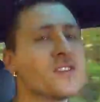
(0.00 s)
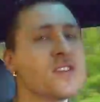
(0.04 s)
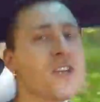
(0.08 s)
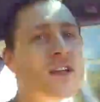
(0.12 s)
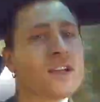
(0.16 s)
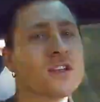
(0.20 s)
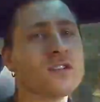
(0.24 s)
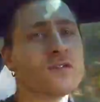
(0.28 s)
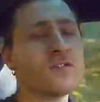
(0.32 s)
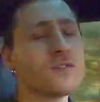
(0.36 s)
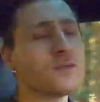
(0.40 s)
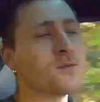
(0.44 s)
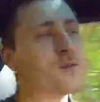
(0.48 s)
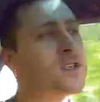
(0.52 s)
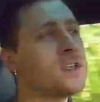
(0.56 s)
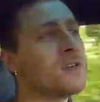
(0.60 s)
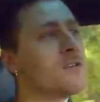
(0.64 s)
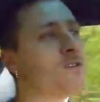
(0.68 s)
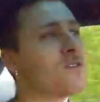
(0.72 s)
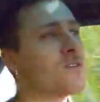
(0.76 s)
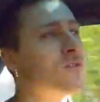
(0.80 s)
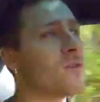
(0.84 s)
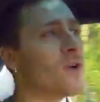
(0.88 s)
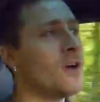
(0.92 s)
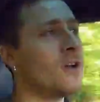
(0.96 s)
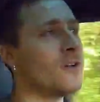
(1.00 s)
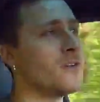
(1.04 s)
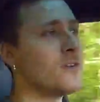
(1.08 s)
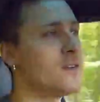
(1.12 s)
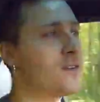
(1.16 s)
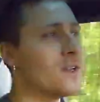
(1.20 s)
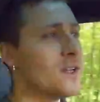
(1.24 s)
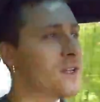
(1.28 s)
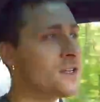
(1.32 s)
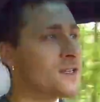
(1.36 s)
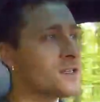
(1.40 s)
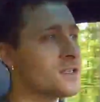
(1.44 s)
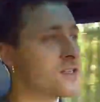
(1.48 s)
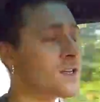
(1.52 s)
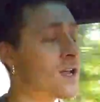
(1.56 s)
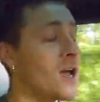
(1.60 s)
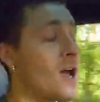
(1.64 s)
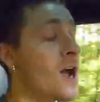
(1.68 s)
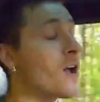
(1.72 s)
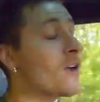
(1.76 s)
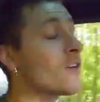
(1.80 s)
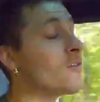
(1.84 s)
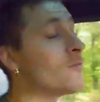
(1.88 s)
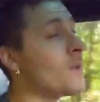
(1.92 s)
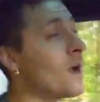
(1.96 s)
seconds from 0 to 100. That is,
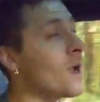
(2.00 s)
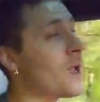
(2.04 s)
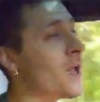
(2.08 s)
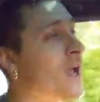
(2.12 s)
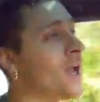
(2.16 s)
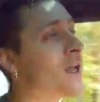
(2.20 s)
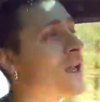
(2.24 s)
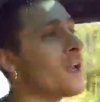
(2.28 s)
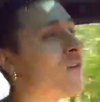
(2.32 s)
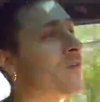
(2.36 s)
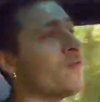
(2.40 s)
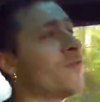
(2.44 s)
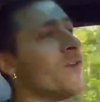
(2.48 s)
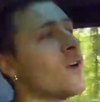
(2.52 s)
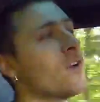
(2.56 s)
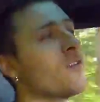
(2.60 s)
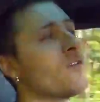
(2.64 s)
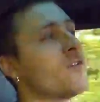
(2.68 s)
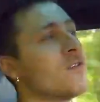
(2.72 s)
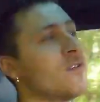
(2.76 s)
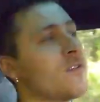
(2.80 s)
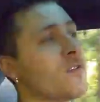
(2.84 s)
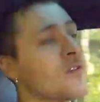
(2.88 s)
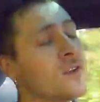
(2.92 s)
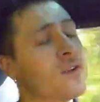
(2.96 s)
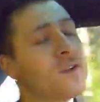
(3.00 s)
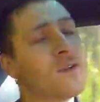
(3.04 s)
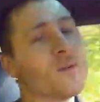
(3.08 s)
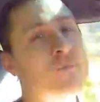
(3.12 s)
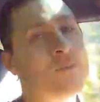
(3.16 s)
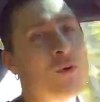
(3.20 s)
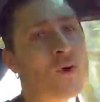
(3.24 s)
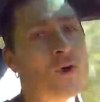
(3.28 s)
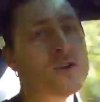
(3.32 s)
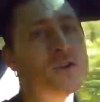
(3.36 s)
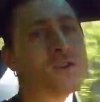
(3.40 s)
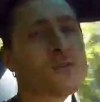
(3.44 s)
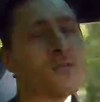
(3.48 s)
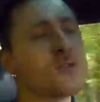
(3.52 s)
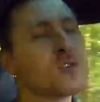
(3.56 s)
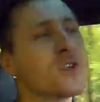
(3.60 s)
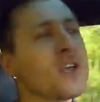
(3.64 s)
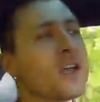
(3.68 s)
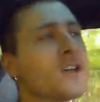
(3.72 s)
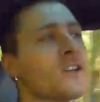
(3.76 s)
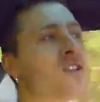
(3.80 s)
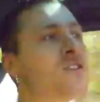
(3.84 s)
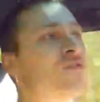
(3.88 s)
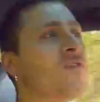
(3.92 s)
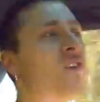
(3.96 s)
out of my head, I thought 0.2
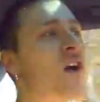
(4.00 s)
seconds